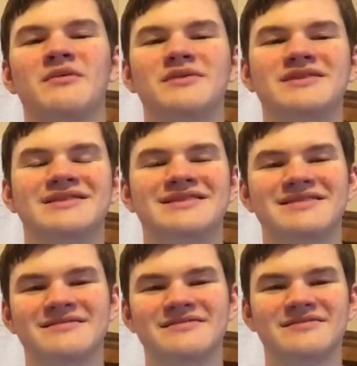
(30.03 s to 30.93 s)

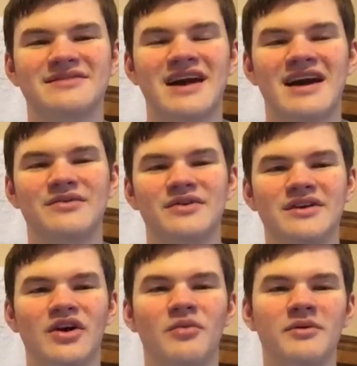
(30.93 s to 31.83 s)
was not
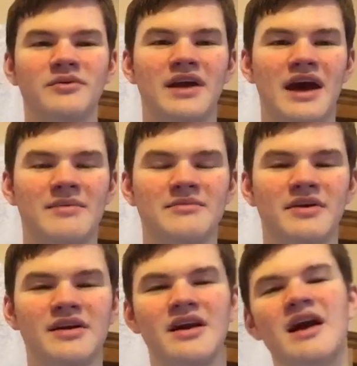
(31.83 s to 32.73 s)
really hoping would happen,
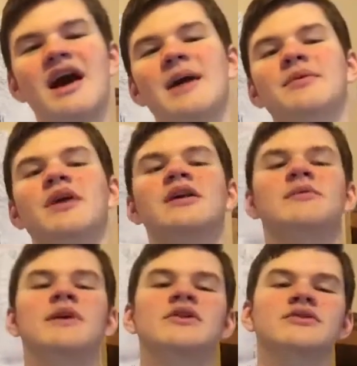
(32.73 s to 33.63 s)
but I'm glad the
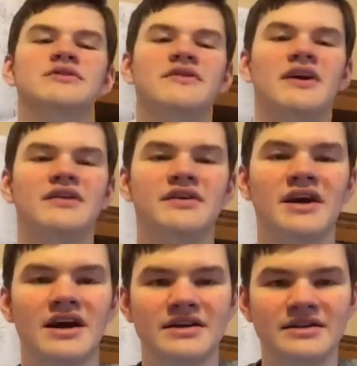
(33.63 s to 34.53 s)
Patriots finally
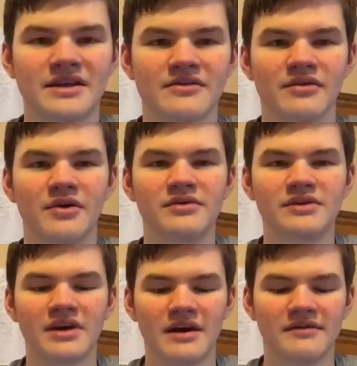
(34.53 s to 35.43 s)
got dethroned.
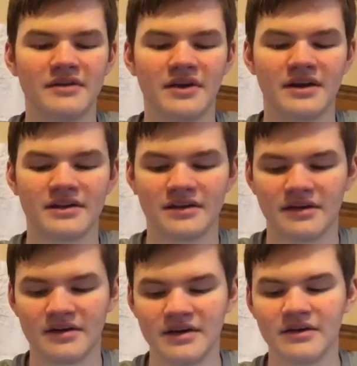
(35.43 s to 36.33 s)
I feel like
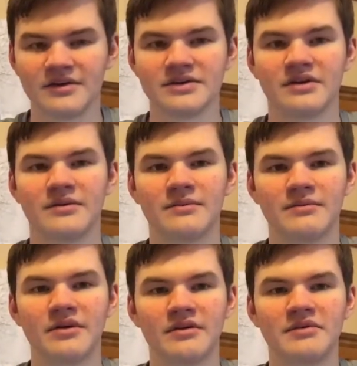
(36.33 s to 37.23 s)
the Eagles are
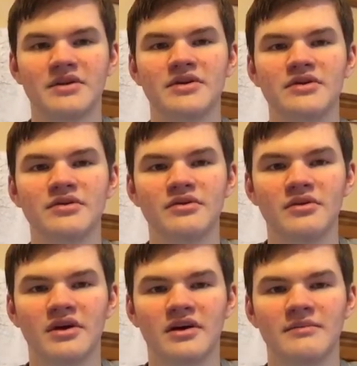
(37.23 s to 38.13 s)
going to be the
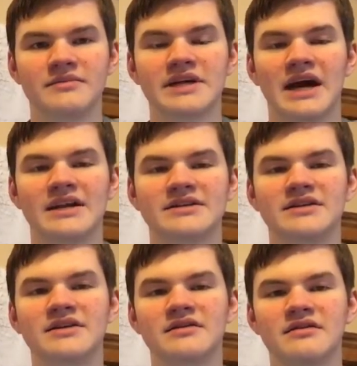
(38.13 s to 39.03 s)
new
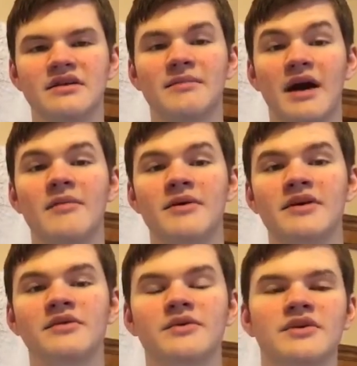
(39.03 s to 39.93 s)
dynasty, in my
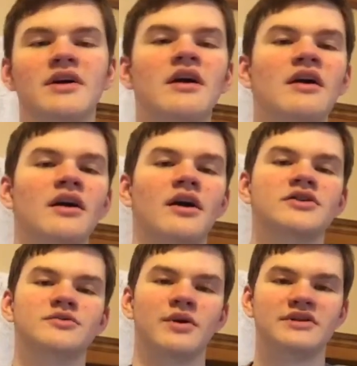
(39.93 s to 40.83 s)
opinion, with
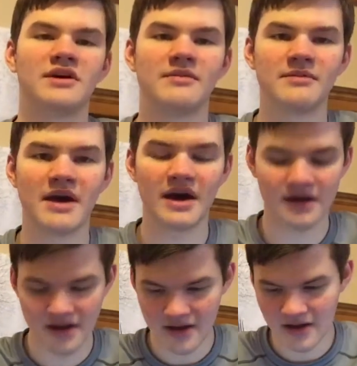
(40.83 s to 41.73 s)
Carson Wentz coming
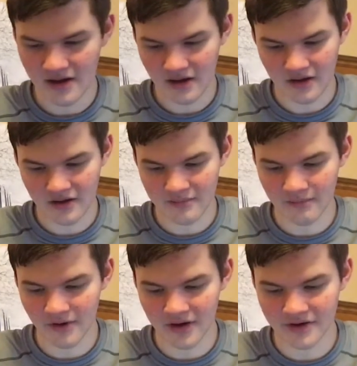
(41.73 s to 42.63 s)
back.
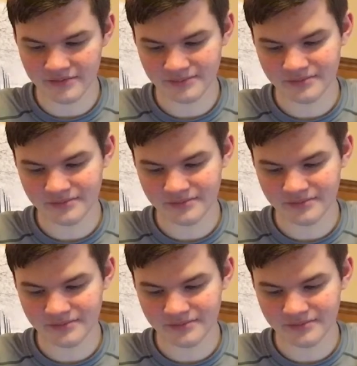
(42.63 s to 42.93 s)
But